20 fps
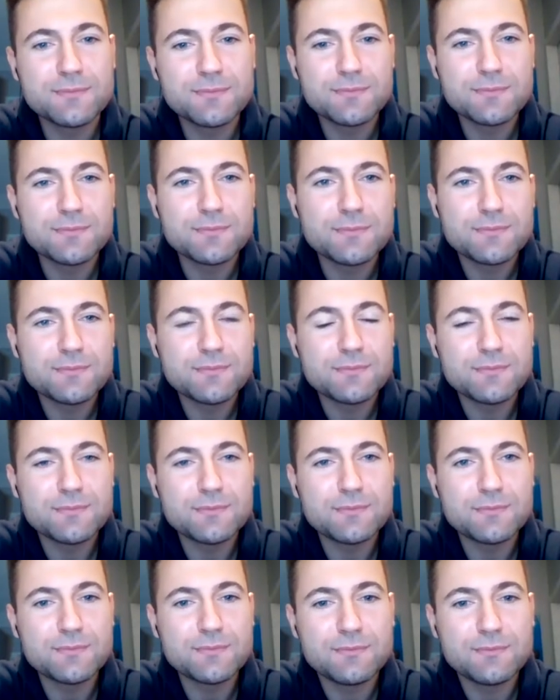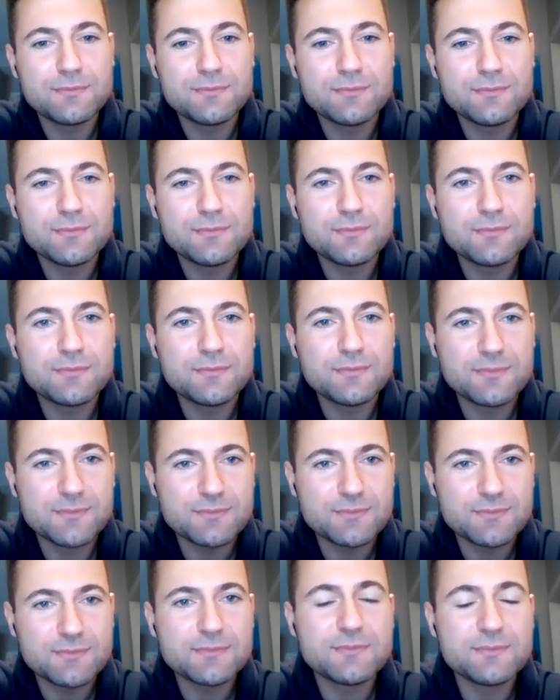
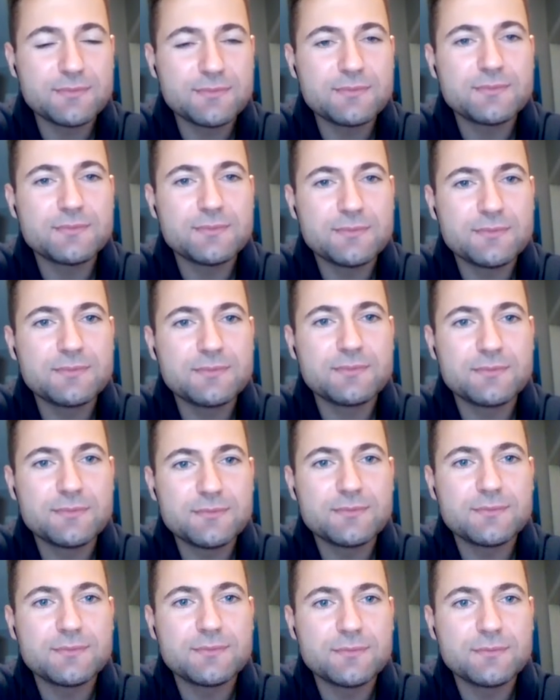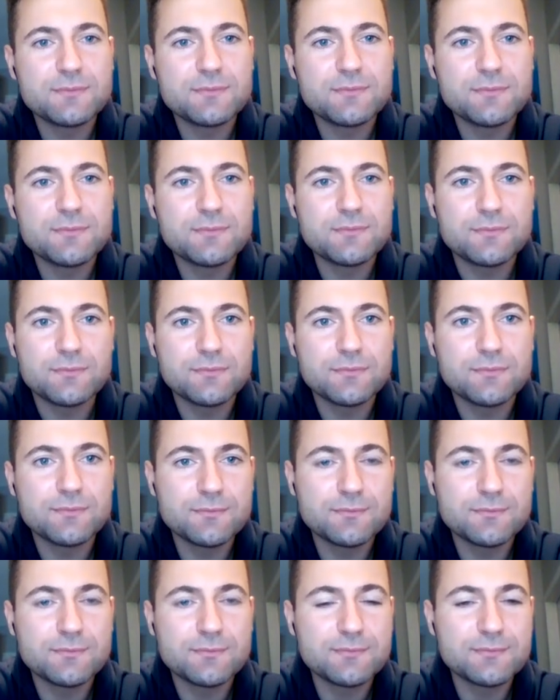
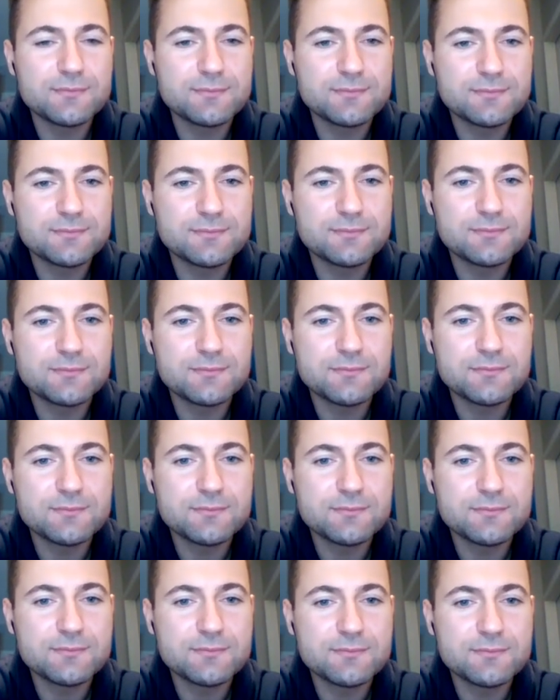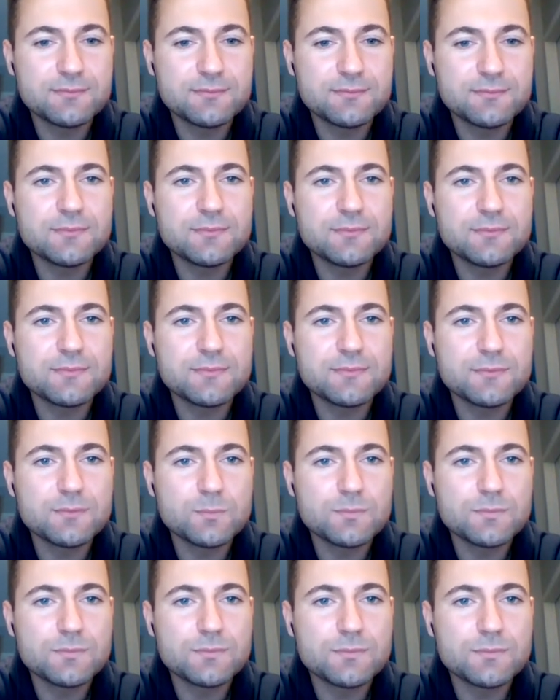
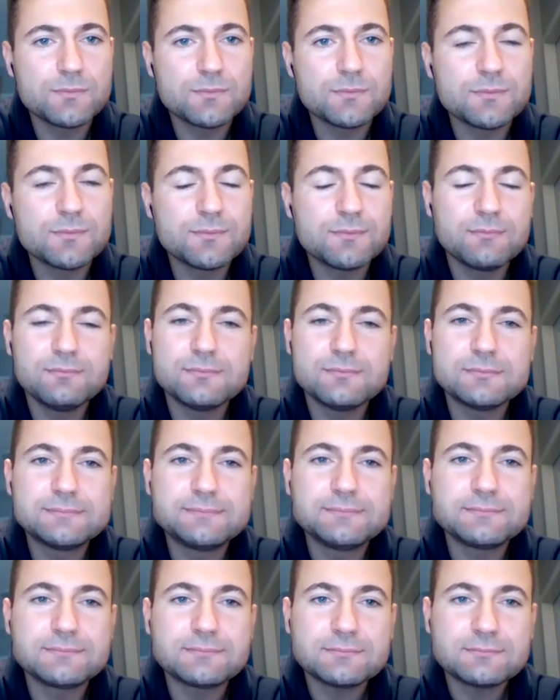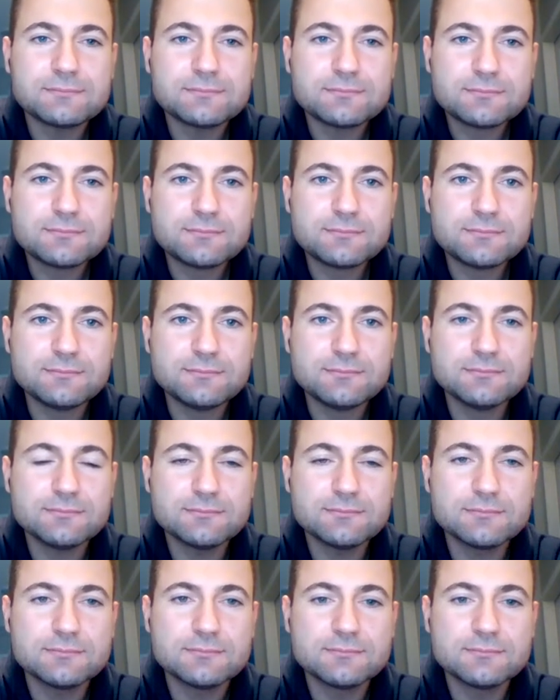This person isn't speaking.